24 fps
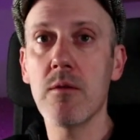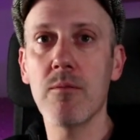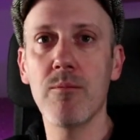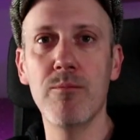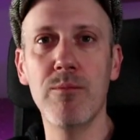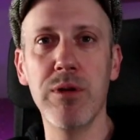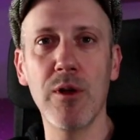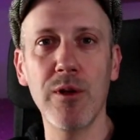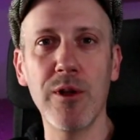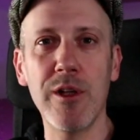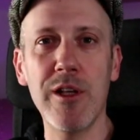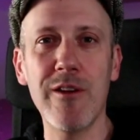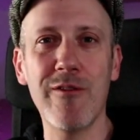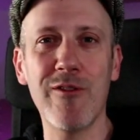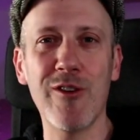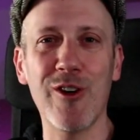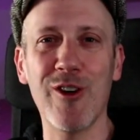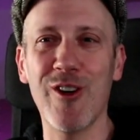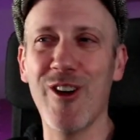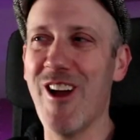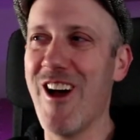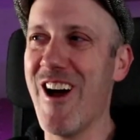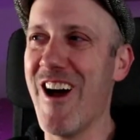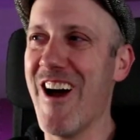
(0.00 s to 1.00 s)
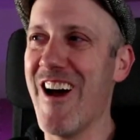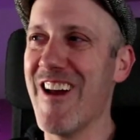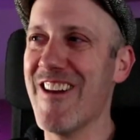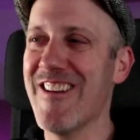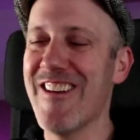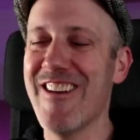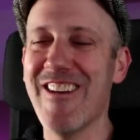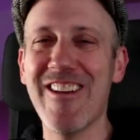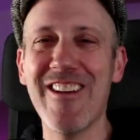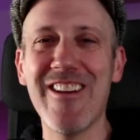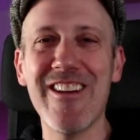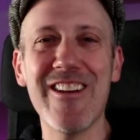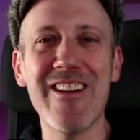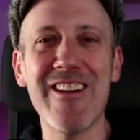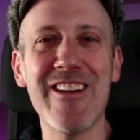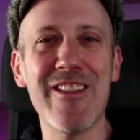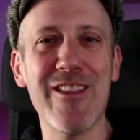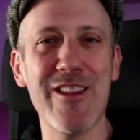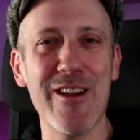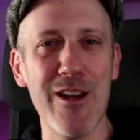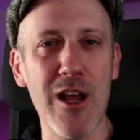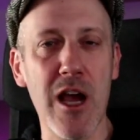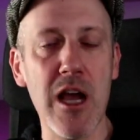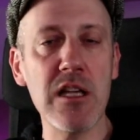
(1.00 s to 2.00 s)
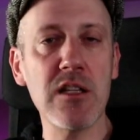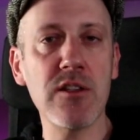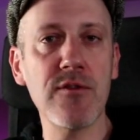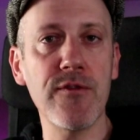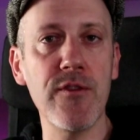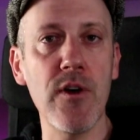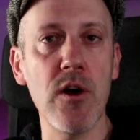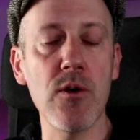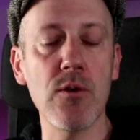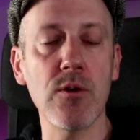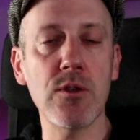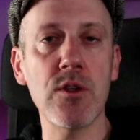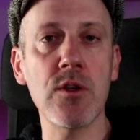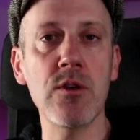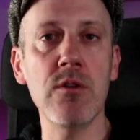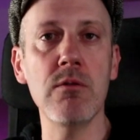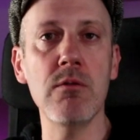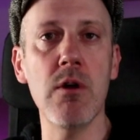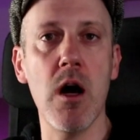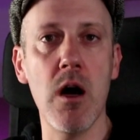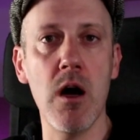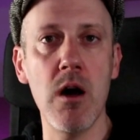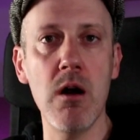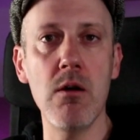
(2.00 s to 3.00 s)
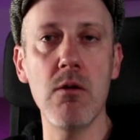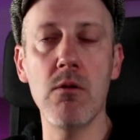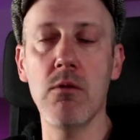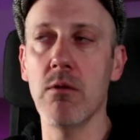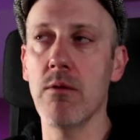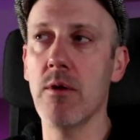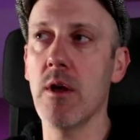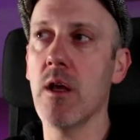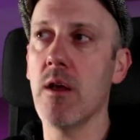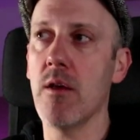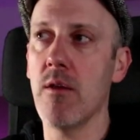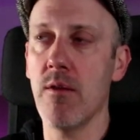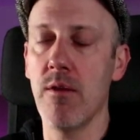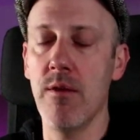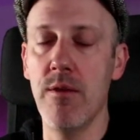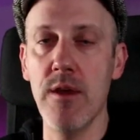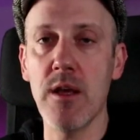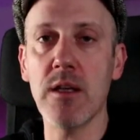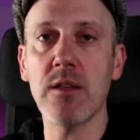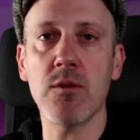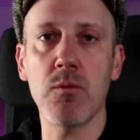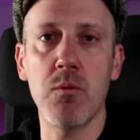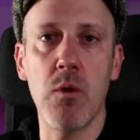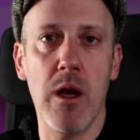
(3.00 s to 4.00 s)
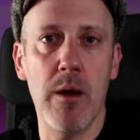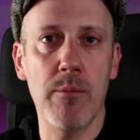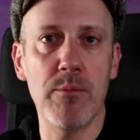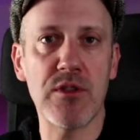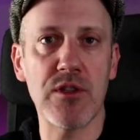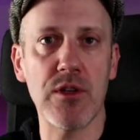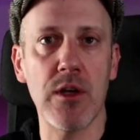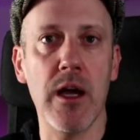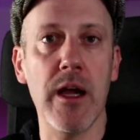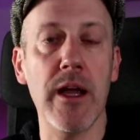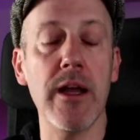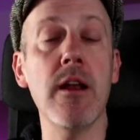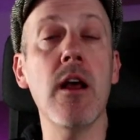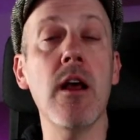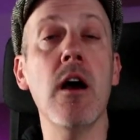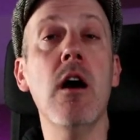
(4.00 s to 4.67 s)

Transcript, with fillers: Believe it or not, the nice folks who own this website